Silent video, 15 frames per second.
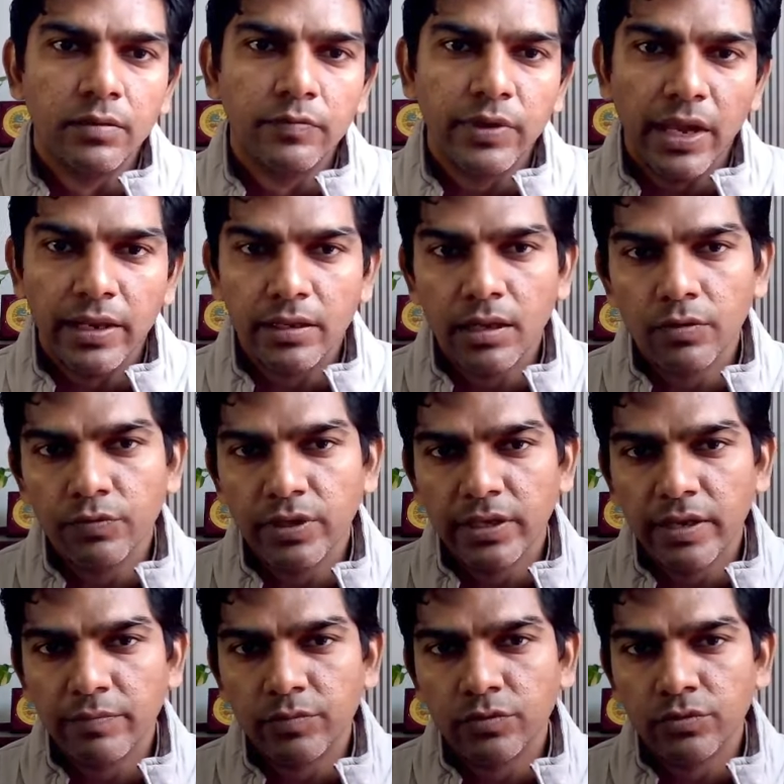And now we
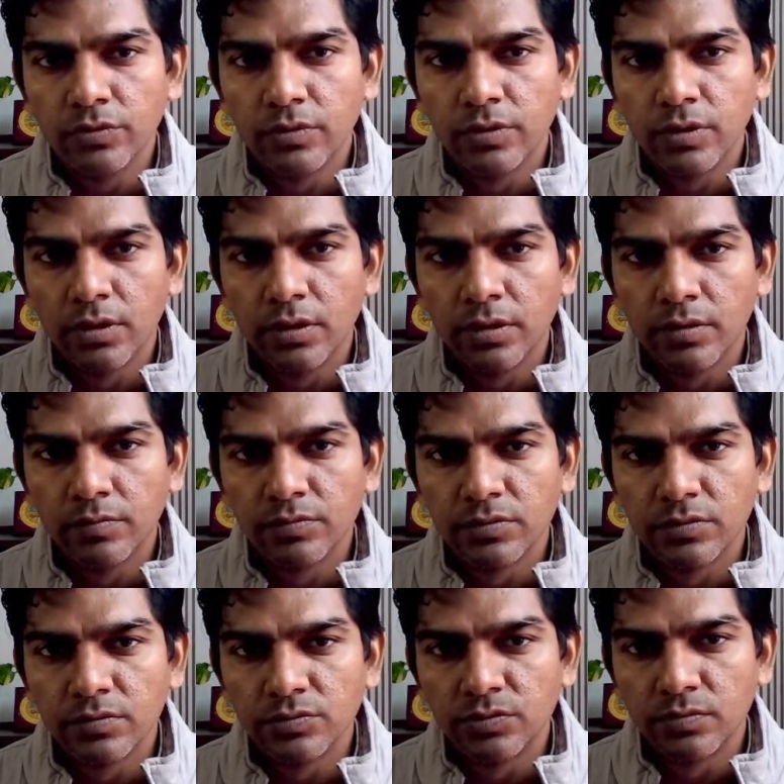have to
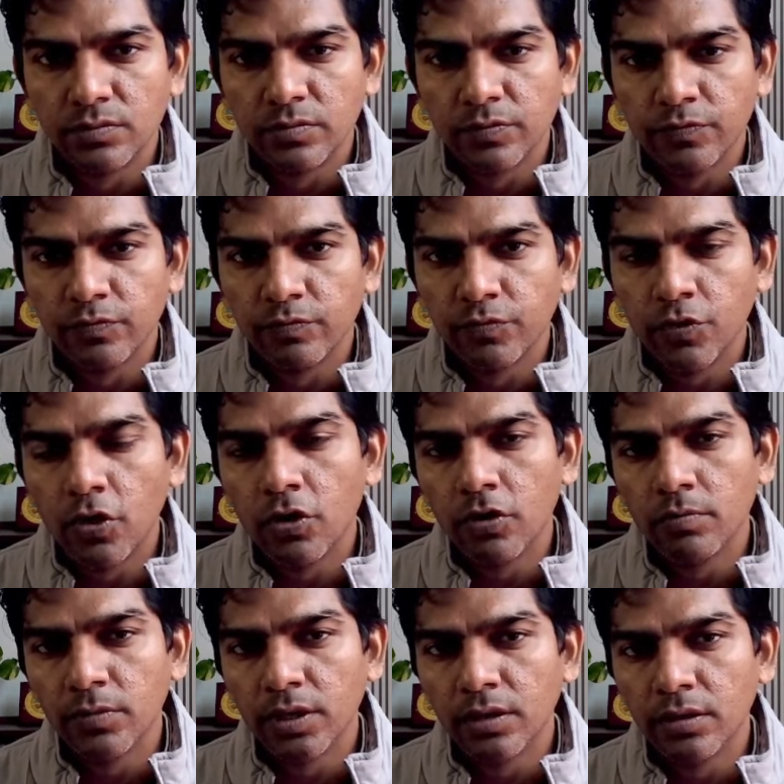
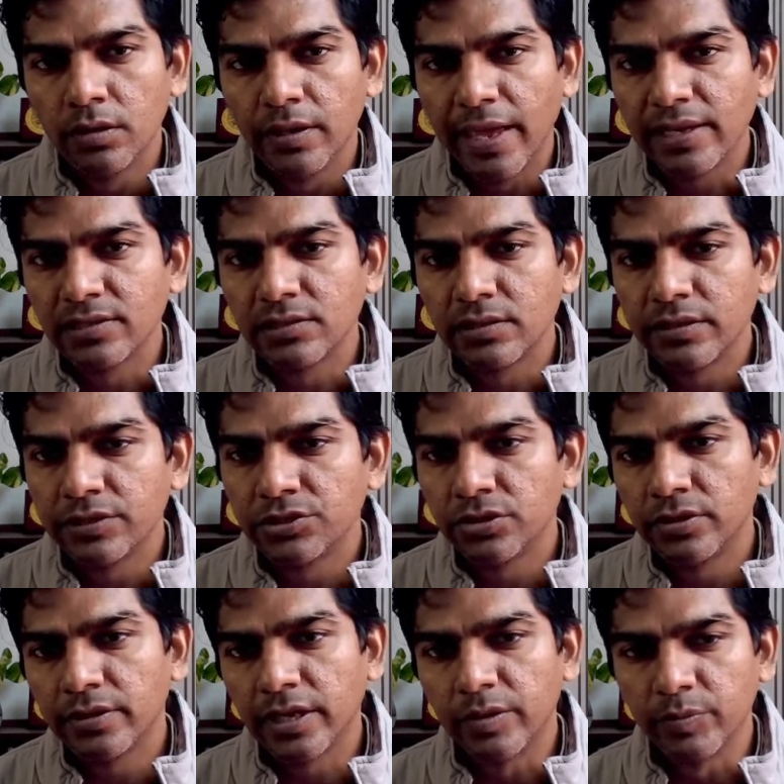form a
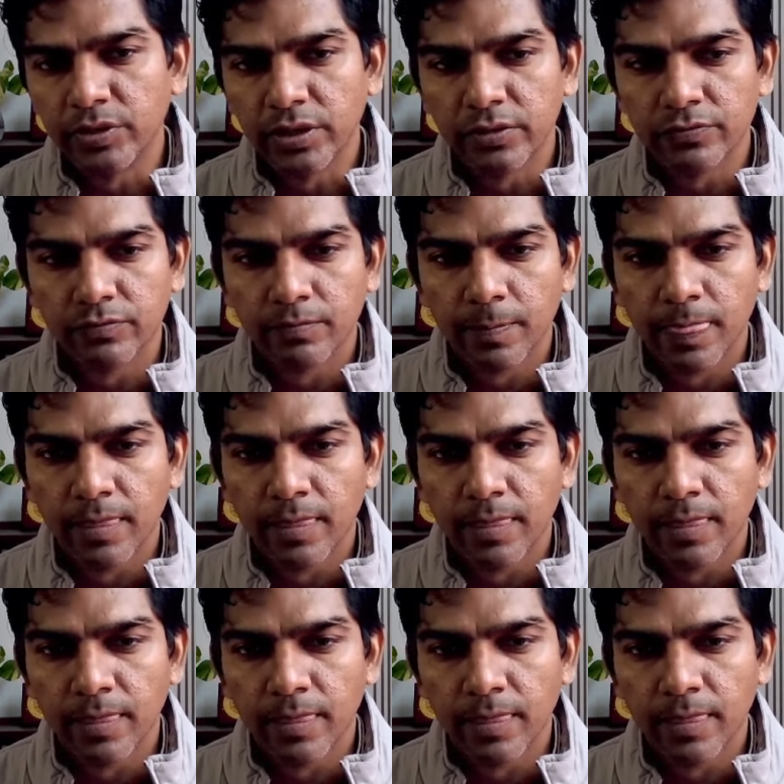acceleration time graph.